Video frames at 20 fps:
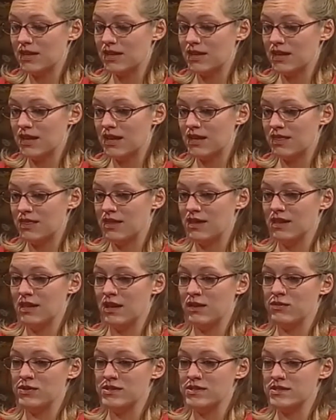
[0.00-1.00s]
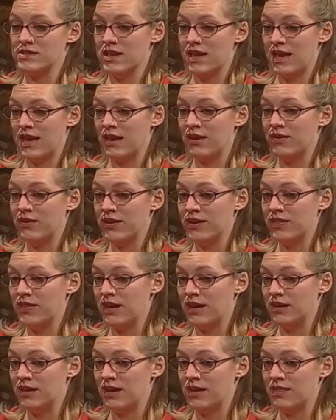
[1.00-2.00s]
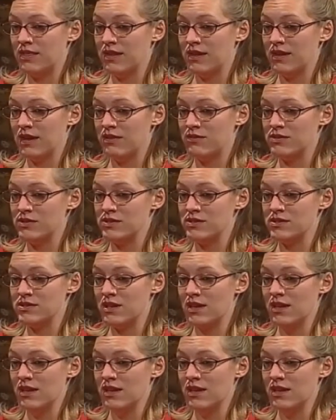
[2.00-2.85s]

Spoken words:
I think I was angry then. I think I was